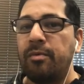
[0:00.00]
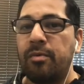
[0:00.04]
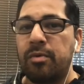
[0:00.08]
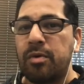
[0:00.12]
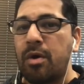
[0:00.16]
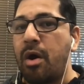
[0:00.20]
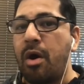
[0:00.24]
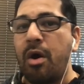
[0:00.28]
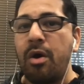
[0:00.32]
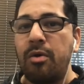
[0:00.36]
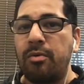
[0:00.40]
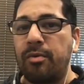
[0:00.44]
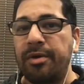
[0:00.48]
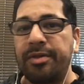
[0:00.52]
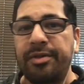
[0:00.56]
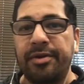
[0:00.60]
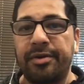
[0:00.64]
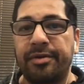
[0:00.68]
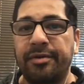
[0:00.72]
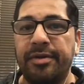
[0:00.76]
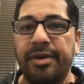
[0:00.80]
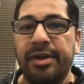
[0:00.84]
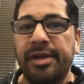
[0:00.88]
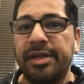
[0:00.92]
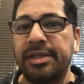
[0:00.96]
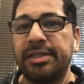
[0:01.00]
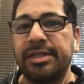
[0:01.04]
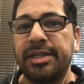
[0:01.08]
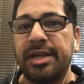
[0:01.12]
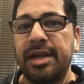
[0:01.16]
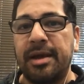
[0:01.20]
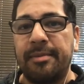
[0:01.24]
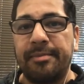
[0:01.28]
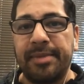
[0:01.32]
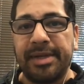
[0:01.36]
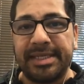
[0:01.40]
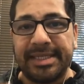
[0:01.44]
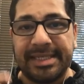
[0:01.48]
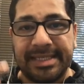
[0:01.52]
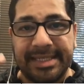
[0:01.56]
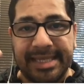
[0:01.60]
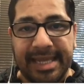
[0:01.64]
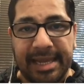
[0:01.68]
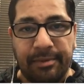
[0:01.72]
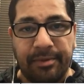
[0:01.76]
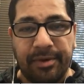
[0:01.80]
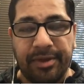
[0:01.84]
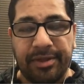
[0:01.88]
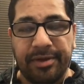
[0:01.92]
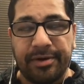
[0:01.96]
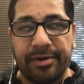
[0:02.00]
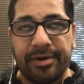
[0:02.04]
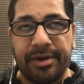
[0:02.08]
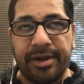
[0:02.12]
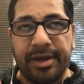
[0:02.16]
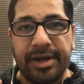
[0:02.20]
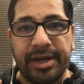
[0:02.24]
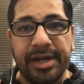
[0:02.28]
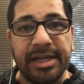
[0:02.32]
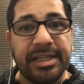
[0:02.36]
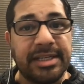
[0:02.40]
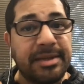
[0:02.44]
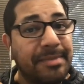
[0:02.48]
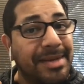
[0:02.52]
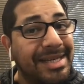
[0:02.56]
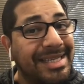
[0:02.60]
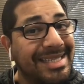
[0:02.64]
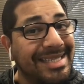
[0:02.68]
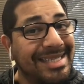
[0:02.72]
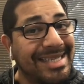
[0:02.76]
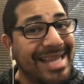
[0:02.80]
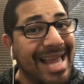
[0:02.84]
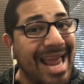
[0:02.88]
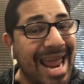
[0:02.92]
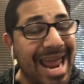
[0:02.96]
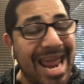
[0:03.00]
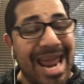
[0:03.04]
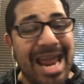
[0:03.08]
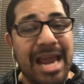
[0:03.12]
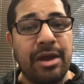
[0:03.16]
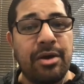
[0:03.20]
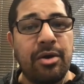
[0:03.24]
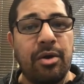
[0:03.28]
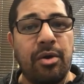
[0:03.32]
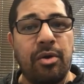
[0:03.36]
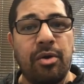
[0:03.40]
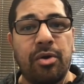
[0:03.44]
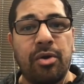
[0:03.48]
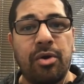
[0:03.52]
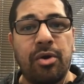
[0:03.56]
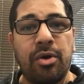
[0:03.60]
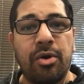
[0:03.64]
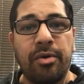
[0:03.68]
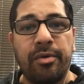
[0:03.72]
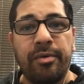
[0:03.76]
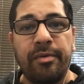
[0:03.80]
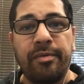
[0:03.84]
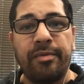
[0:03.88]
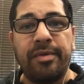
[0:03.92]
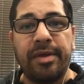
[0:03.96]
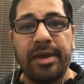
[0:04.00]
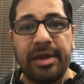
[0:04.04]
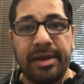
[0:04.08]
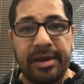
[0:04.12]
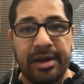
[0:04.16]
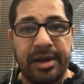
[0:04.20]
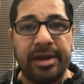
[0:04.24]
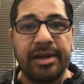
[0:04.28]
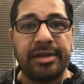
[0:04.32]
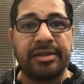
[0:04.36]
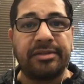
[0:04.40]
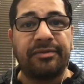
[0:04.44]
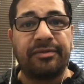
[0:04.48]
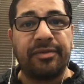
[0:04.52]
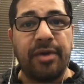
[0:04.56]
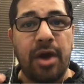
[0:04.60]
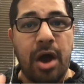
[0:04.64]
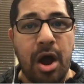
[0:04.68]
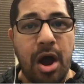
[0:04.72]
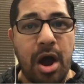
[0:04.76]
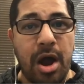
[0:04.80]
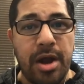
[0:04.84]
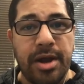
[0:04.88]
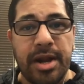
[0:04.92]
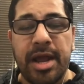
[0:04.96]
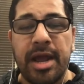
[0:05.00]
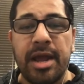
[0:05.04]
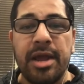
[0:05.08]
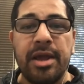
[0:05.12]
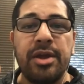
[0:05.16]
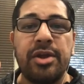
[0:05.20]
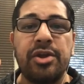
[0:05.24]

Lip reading: whether it is a mistake or it is fraud,